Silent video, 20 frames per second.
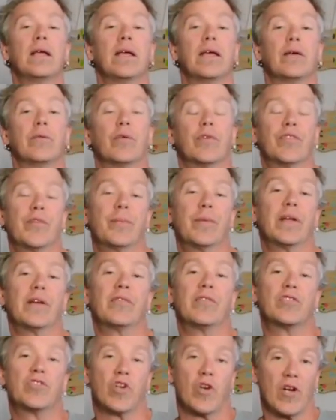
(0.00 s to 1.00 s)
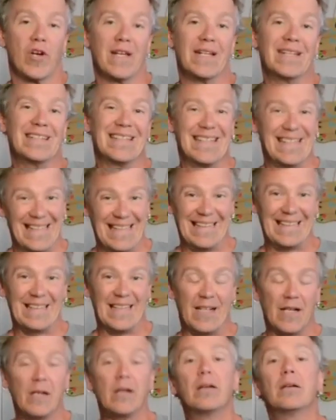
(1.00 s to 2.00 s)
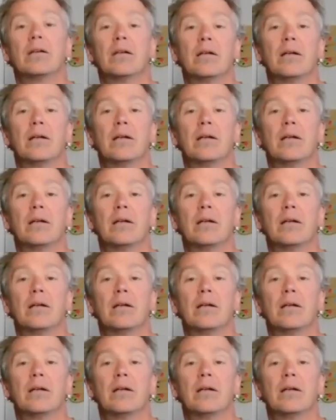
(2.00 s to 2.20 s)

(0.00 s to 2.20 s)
It was a bit of a journey to get there.